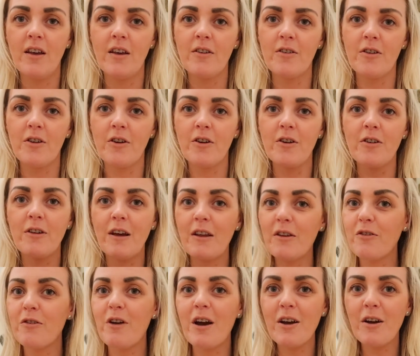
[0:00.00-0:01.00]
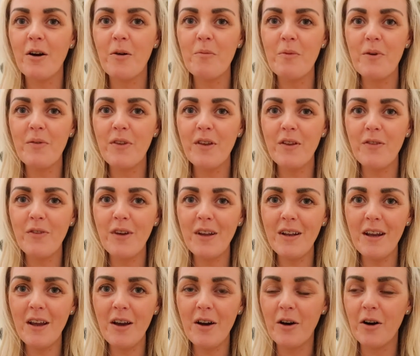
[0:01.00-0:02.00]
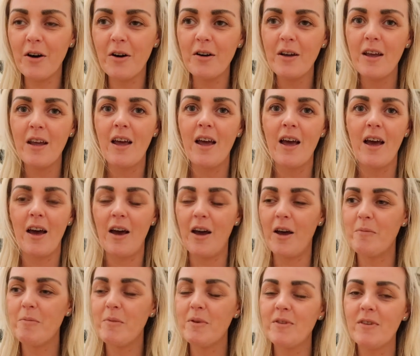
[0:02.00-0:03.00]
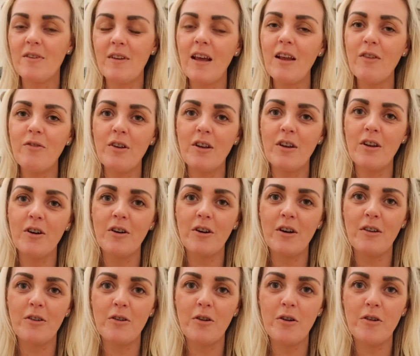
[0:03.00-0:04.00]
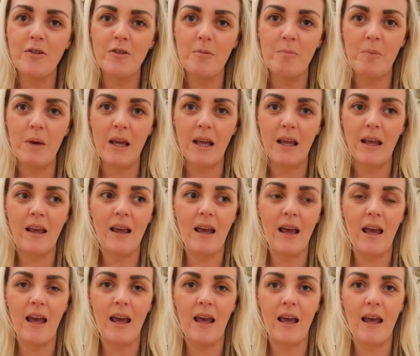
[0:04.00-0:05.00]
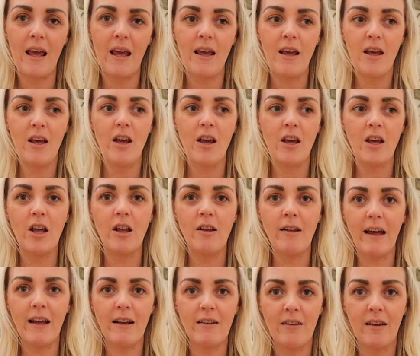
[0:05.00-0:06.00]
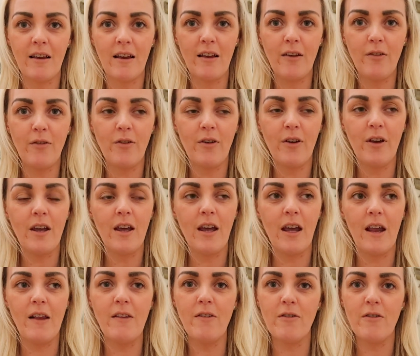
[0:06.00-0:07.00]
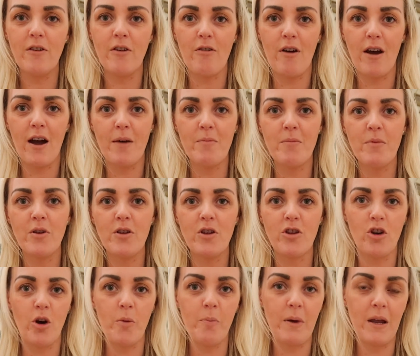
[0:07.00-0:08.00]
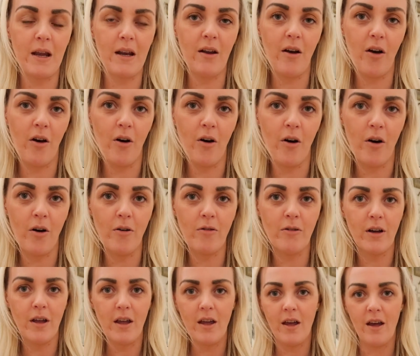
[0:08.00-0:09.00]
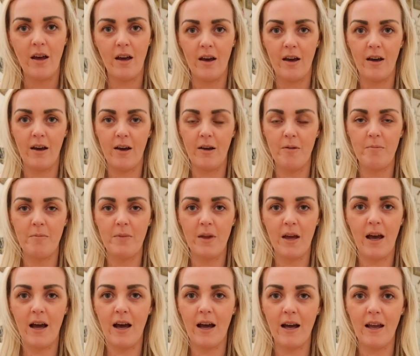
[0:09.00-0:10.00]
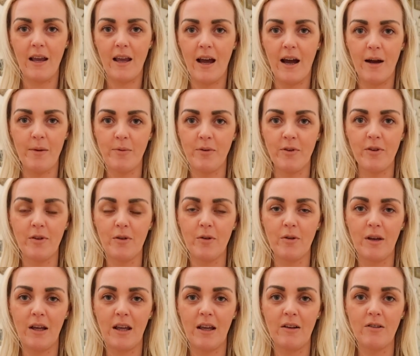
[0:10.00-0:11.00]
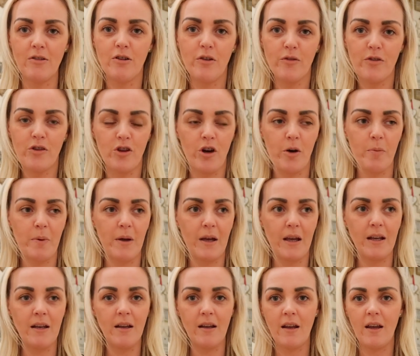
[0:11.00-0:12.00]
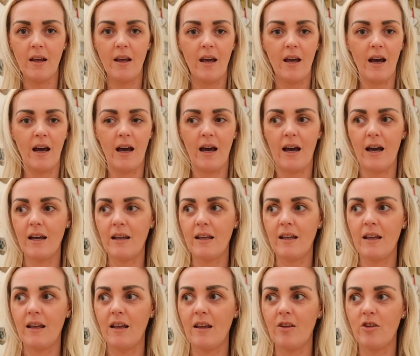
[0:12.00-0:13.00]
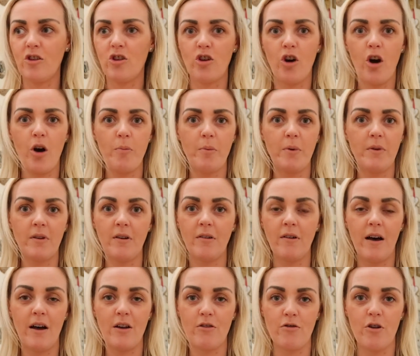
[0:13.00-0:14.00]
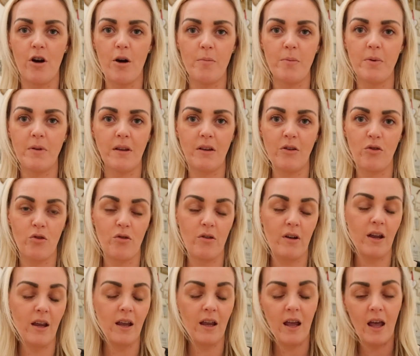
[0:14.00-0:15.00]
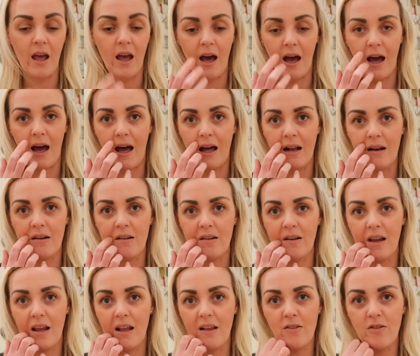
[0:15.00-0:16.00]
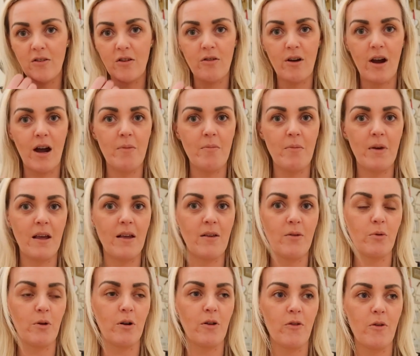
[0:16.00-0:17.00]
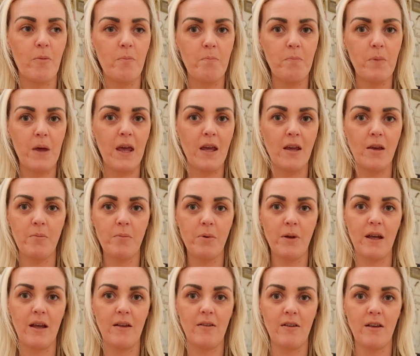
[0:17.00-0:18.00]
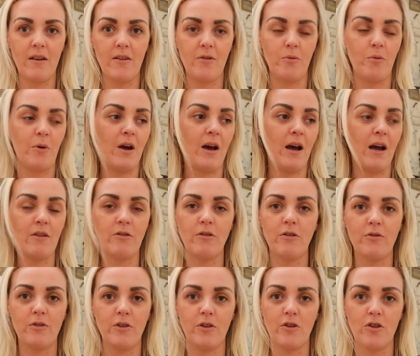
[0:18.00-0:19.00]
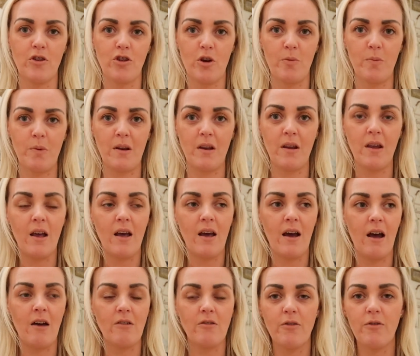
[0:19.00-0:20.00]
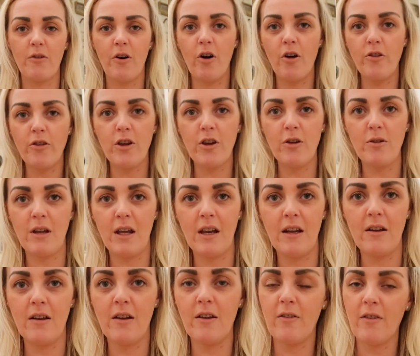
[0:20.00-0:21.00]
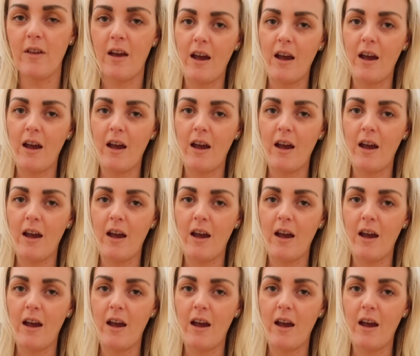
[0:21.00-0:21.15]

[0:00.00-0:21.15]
So let's crack on with this video. Today's video is going to be a collective Instagram shopping haul. I absolutely love shopping. I shop till I drop, literally, and Instagram is one of the big places where I love to go shopping. I love all the uniqueness.